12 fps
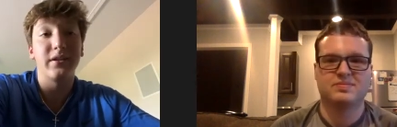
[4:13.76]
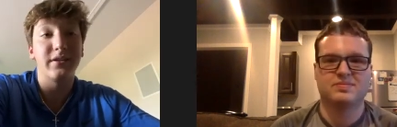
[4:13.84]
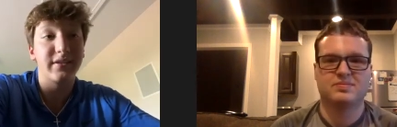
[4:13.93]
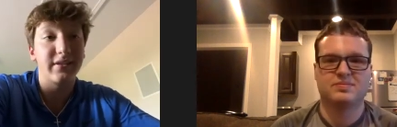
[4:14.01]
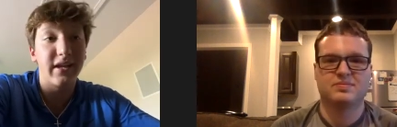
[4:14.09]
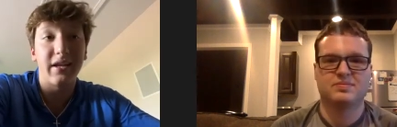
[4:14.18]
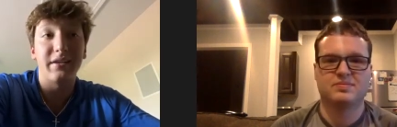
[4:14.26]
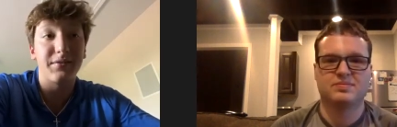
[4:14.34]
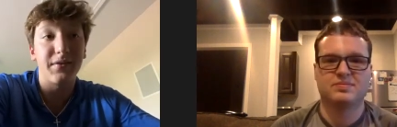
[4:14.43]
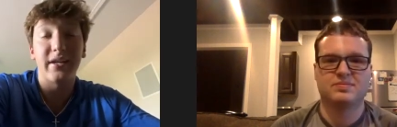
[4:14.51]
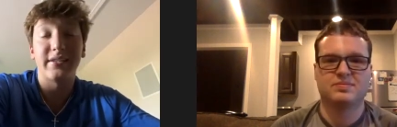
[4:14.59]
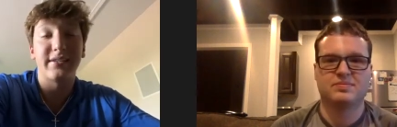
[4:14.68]
Speaker 1: just getting as
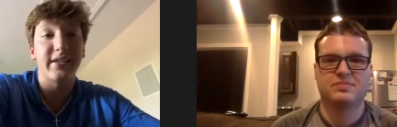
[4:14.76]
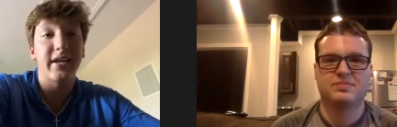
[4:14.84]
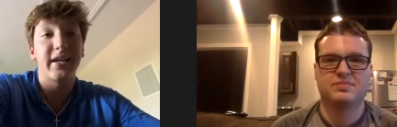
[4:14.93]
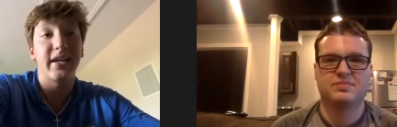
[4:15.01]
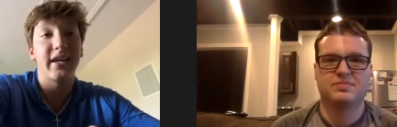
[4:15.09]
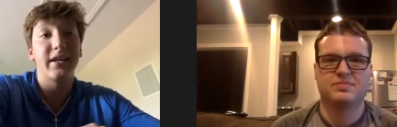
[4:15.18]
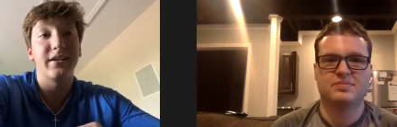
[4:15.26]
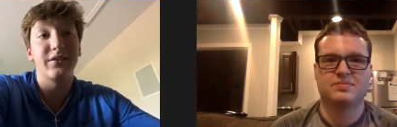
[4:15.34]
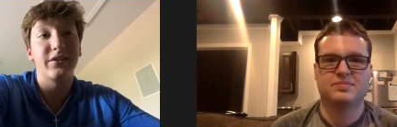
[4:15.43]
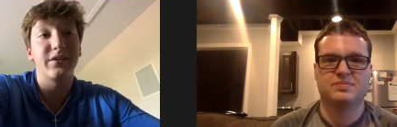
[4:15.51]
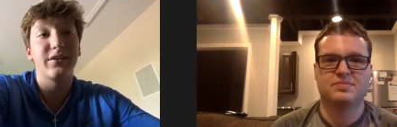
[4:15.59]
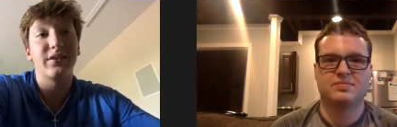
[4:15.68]
fast as I can to
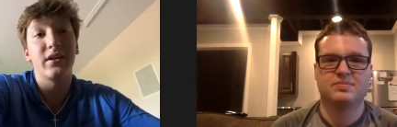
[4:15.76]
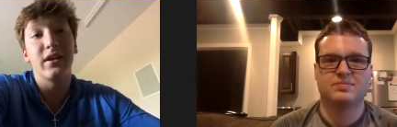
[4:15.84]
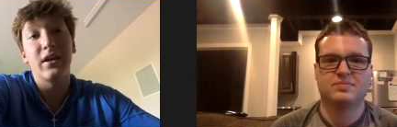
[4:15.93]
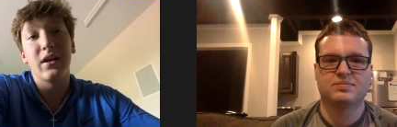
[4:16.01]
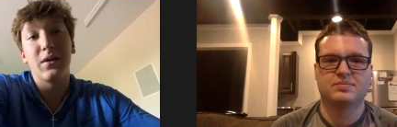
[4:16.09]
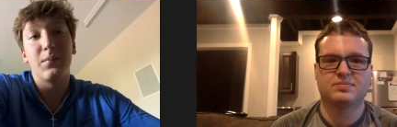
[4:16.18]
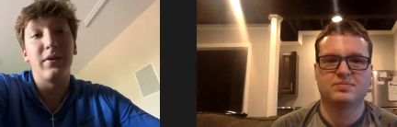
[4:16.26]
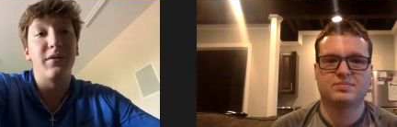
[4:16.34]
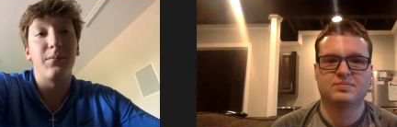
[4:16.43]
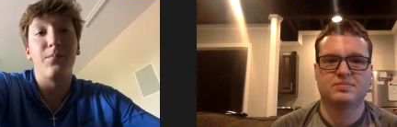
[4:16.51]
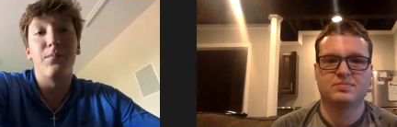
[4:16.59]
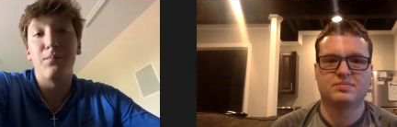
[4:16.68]
just be
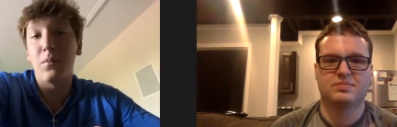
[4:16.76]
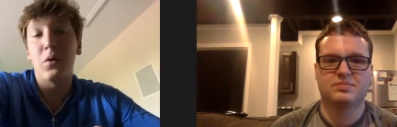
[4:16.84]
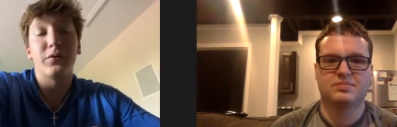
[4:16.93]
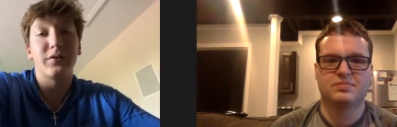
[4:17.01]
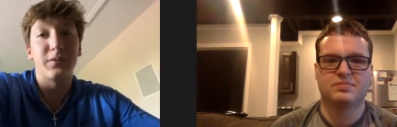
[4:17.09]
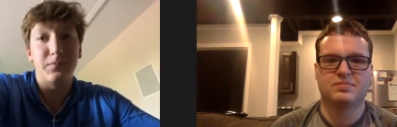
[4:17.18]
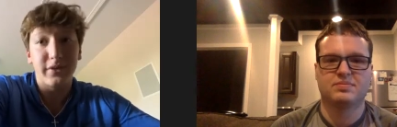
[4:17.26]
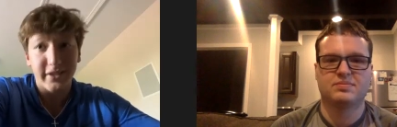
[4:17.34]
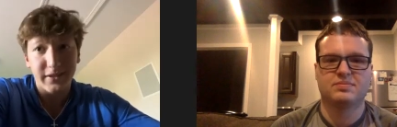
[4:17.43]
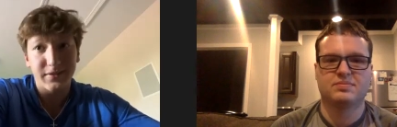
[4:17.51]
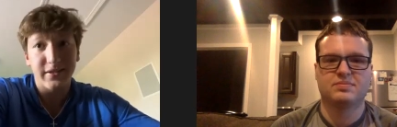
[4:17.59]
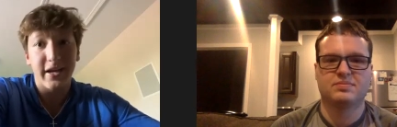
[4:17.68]
the most complete
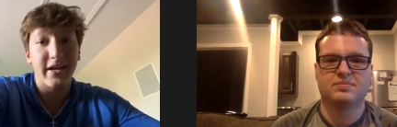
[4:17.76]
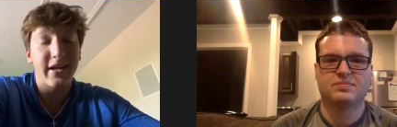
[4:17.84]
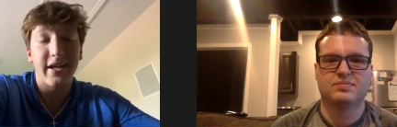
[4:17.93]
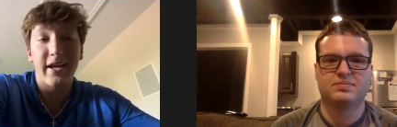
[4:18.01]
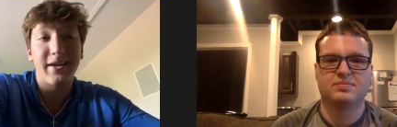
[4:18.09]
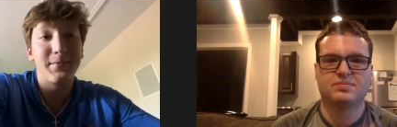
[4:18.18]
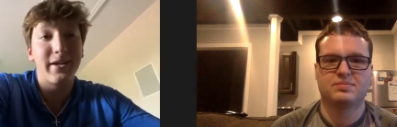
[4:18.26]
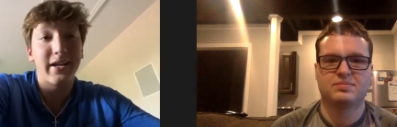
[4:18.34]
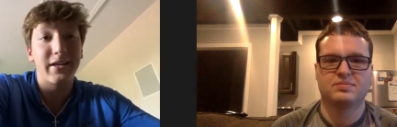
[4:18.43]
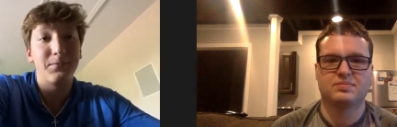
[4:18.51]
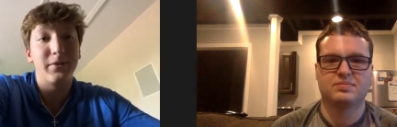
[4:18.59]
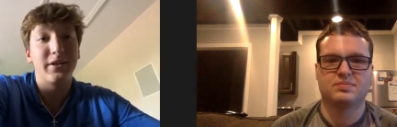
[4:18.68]
tight end hybrid I
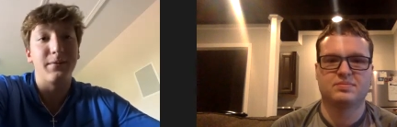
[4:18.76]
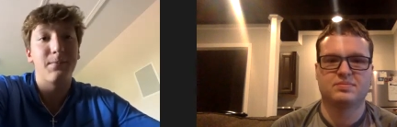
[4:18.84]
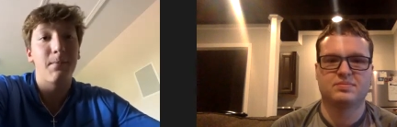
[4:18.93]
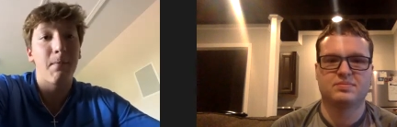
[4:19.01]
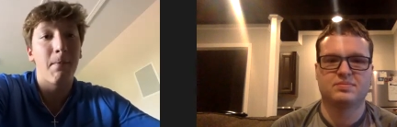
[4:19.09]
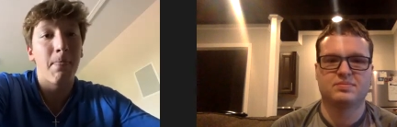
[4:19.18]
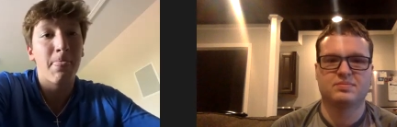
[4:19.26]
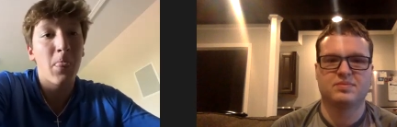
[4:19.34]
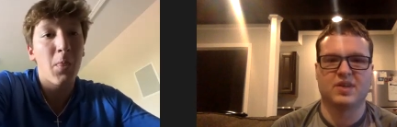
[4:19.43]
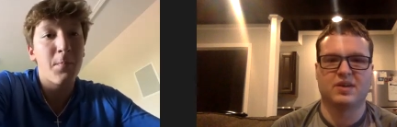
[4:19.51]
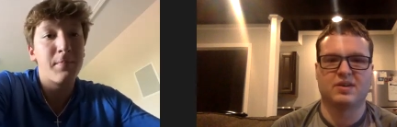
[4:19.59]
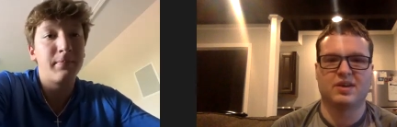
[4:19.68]
could be.
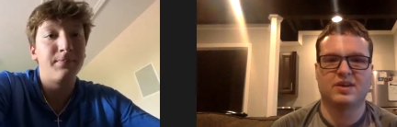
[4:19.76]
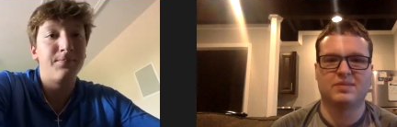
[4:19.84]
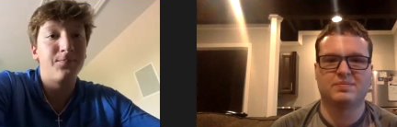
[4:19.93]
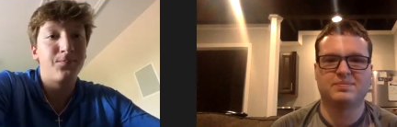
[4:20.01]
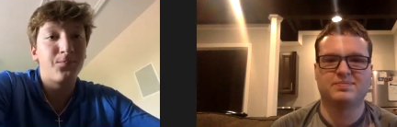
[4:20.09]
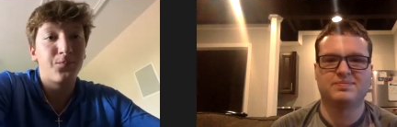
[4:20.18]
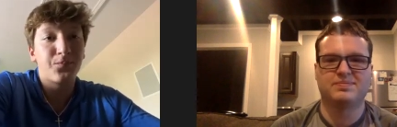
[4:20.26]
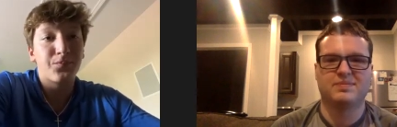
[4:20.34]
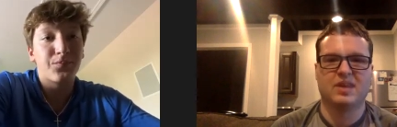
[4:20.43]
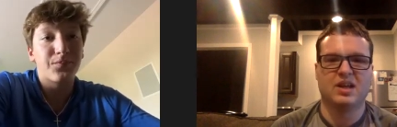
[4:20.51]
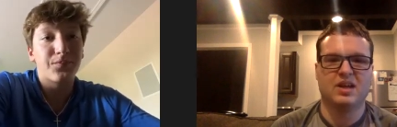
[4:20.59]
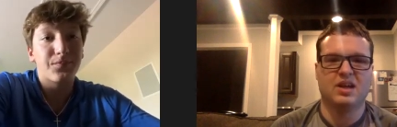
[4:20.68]
Speaker 2: All right.
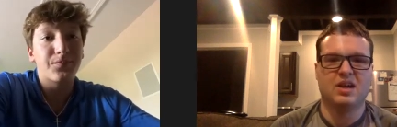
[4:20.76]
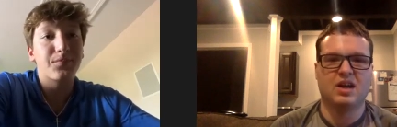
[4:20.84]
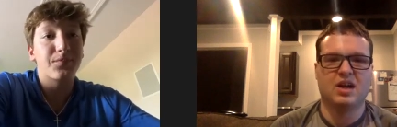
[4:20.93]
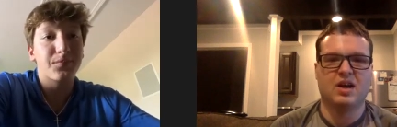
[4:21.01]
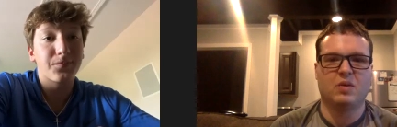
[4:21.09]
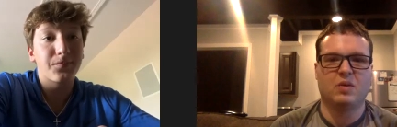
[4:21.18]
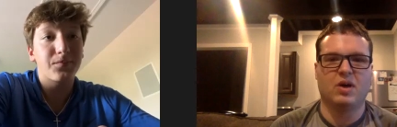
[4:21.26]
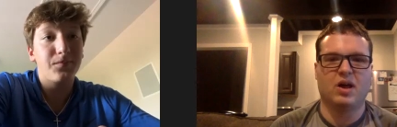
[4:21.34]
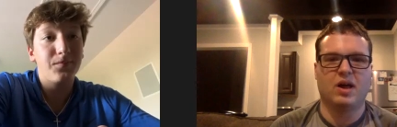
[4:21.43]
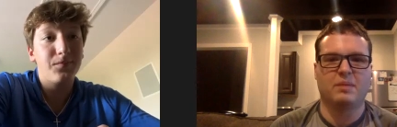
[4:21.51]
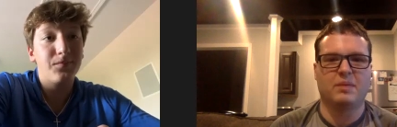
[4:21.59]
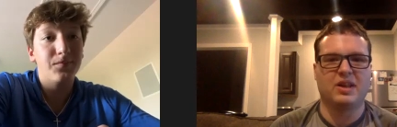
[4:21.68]
Well,
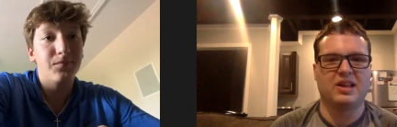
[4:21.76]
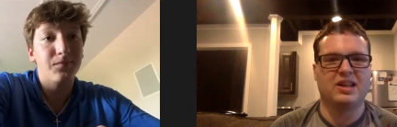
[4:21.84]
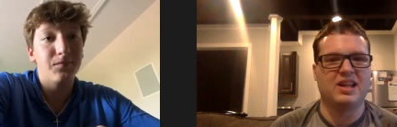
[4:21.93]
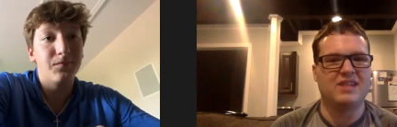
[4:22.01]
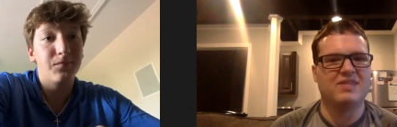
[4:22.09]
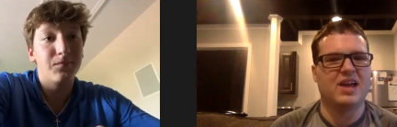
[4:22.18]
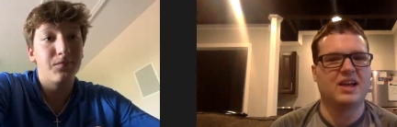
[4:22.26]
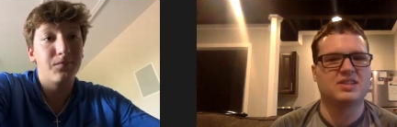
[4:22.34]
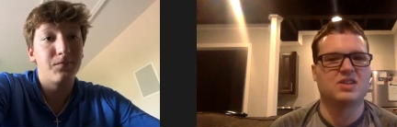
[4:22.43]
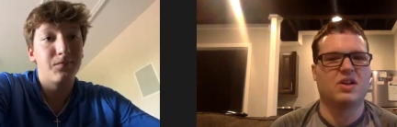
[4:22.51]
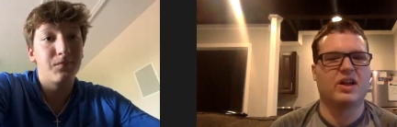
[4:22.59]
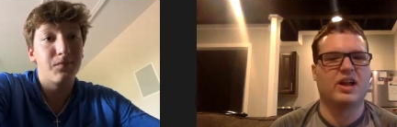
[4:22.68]
I believe that is
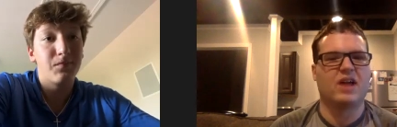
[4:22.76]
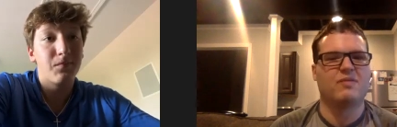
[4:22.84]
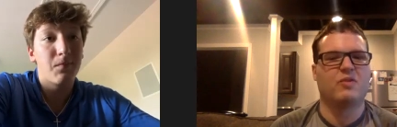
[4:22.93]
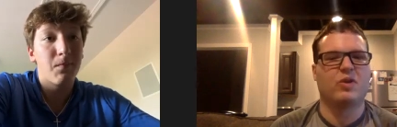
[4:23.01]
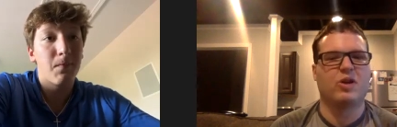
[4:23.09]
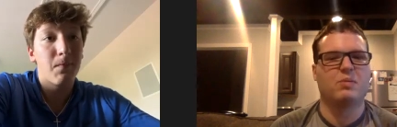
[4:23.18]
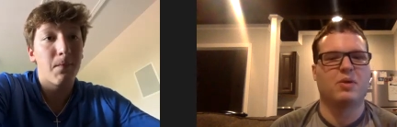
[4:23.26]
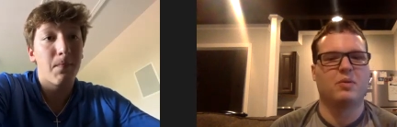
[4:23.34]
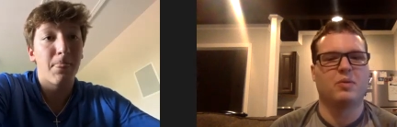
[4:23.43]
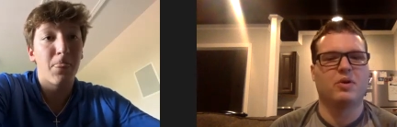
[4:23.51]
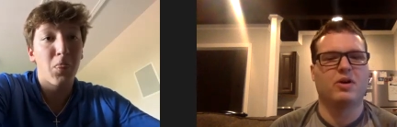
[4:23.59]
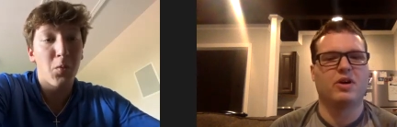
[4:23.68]
all I got for you, but
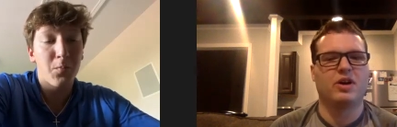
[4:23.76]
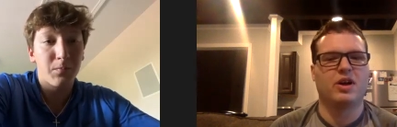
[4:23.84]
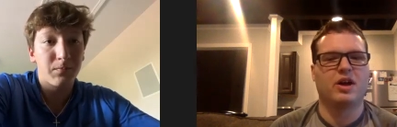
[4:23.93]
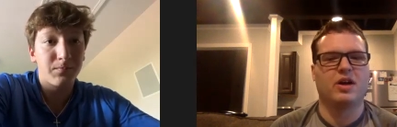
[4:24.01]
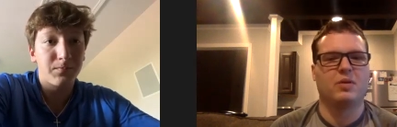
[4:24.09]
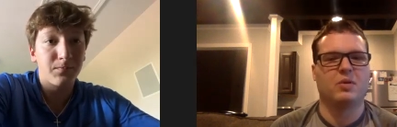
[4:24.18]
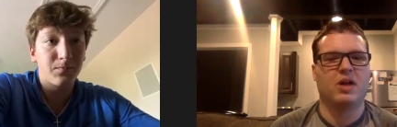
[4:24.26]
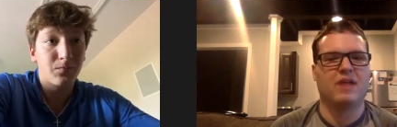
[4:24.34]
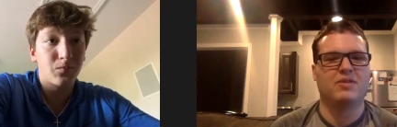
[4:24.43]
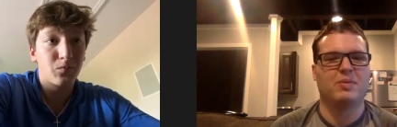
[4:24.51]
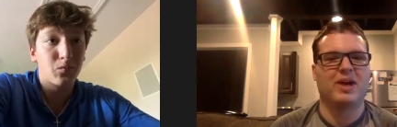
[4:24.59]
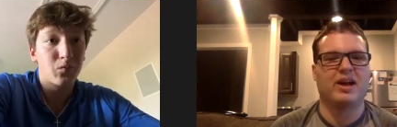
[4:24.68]
we're gonna we'll have
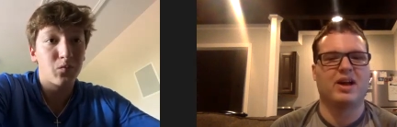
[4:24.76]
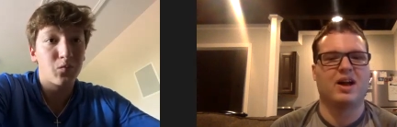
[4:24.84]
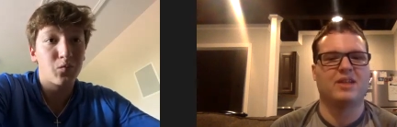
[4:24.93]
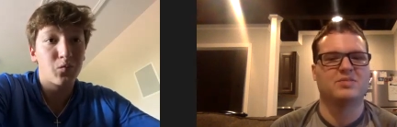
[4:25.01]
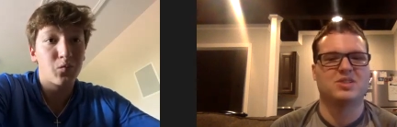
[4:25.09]
you back on